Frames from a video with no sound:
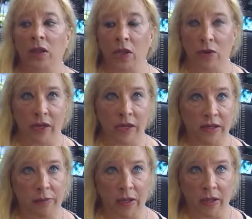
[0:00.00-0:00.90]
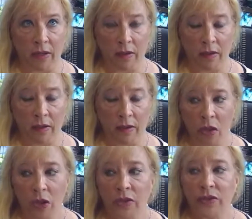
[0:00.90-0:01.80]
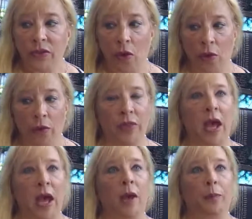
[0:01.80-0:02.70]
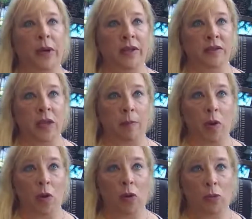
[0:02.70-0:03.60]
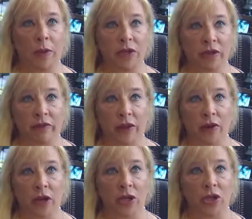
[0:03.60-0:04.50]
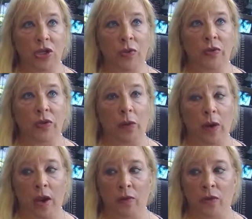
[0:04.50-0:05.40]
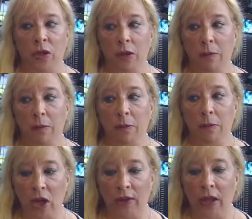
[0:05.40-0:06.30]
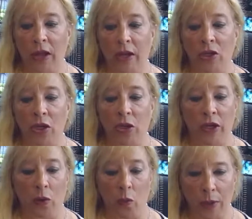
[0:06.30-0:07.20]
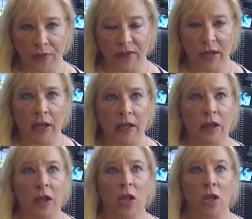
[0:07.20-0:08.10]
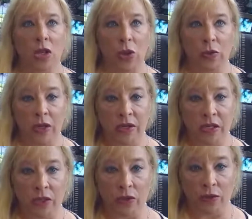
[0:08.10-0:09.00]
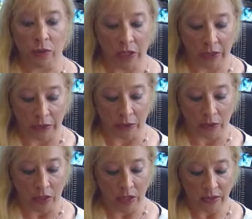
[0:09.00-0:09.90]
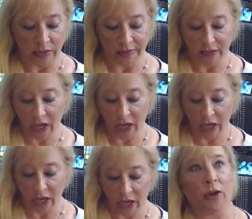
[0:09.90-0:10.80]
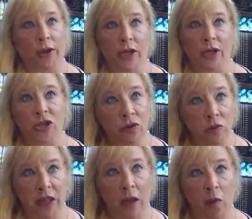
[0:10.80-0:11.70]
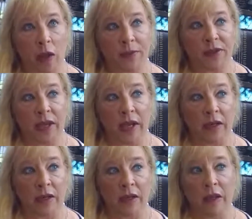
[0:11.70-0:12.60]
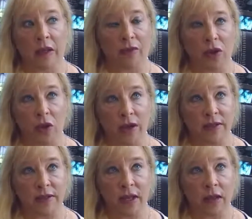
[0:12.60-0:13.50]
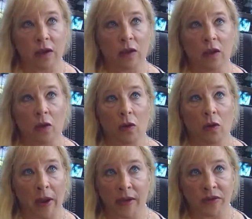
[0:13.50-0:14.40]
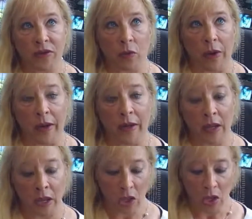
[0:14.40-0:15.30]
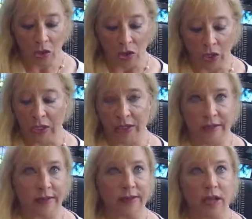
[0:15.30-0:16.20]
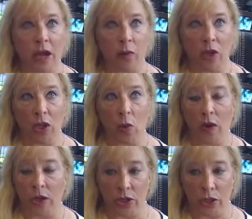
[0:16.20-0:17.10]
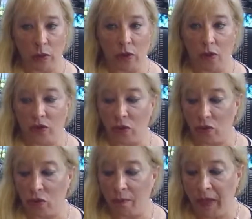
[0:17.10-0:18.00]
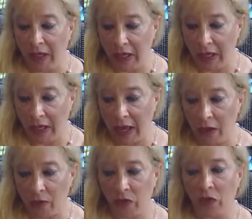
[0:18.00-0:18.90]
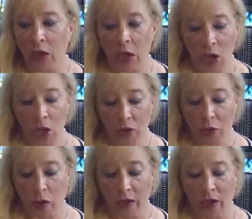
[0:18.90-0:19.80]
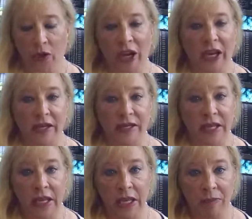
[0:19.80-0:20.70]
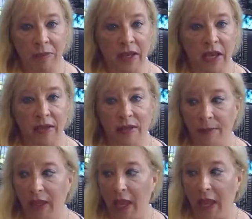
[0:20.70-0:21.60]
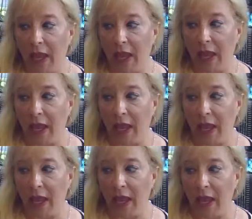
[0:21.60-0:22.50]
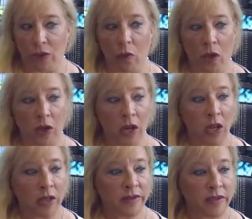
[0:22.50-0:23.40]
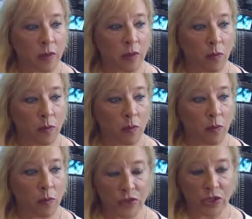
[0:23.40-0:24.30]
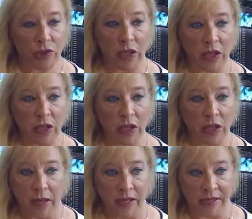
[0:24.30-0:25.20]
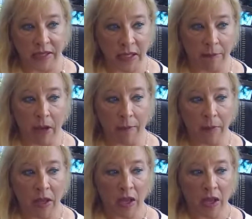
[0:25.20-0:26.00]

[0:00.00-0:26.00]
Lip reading: you need to be. So that brings up a whole bunch of other issues around being online. You need a website. You need to either decide what you're going to do with that website. If you got sick or passed away, you need to decide what you want to do with your social media accounts. Do you want to create a team in case something happens to you, or someone close to you that you could make a team up,